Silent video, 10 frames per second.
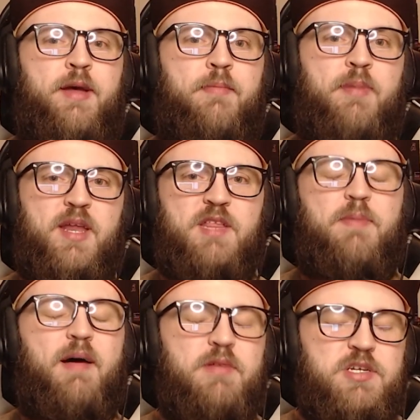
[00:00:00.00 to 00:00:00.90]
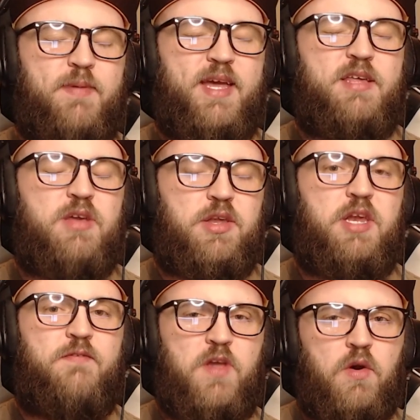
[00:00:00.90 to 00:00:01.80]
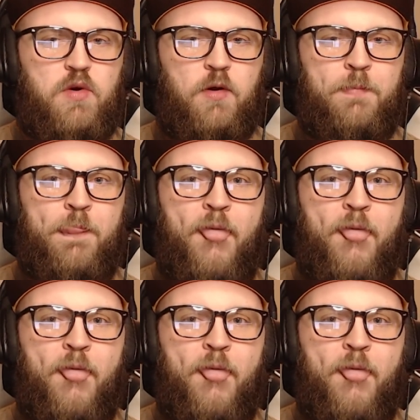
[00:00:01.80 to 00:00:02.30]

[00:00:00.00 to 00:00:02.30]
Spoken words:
But it's published by Exalted Funeral,